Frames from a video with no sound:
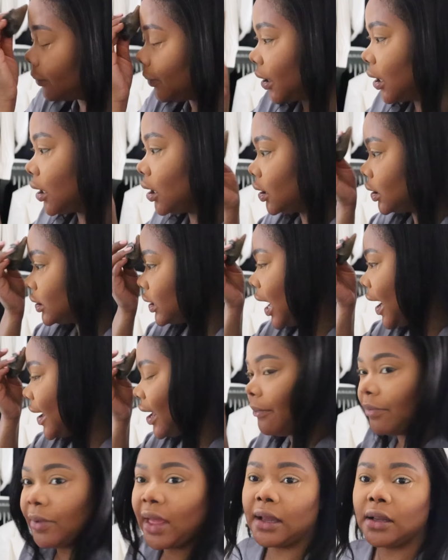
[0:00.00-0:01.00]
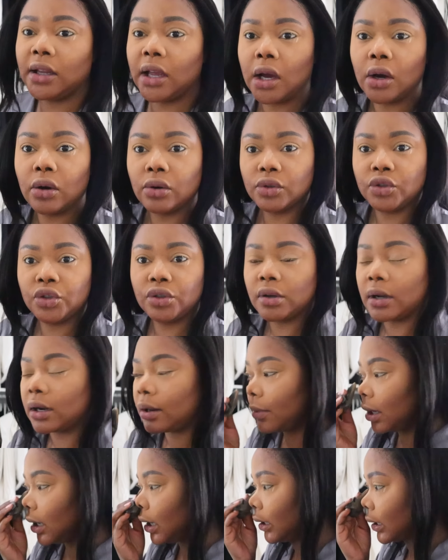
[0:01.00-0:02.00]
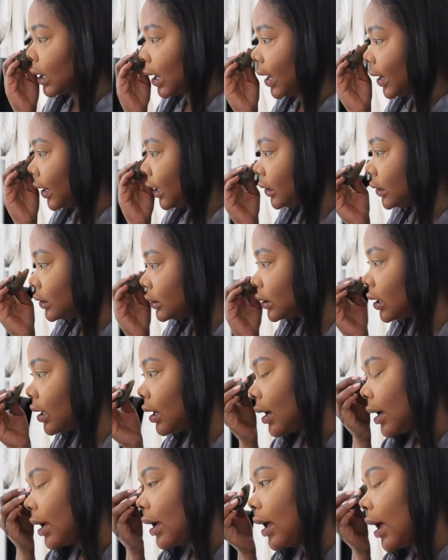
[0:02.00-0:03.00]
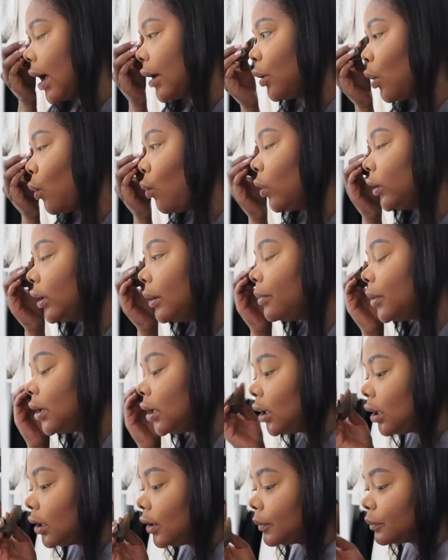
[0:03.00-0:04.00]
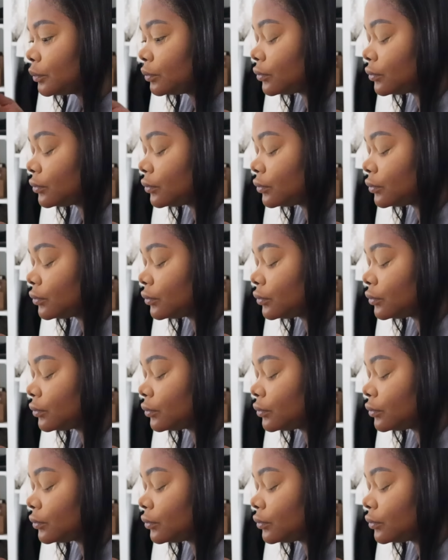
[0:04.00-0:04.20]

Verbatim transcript: because I am that girl. Do you know what I mean? And I don't want to be,